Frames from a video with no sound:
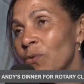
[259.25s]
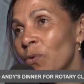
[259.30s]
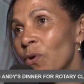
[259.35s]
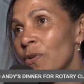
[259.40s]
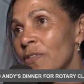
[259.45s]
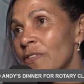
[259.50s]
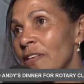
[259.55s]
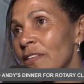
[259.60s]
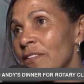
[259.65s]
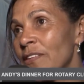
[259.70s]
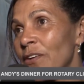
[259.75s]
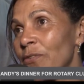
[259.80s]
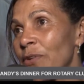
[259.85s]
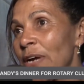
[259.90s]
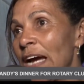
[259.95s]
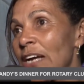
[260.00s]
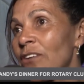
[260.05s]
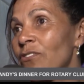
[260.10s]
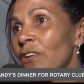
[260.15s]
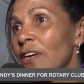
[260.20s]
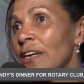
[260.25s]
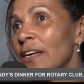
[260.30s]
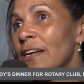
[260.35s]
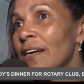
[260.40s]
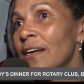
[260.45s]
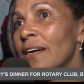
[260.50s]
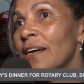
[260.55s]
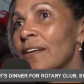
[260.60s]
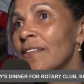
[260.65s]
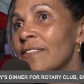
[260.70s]
towards the geriatric
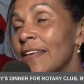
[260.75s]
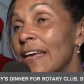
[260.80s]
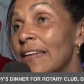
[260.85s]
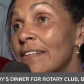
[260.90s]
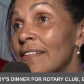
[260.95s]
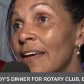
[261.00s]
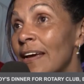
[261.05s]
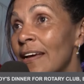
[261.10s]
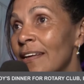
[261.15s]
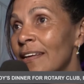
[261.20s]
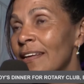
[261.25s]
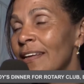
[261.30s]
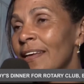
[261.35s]
center,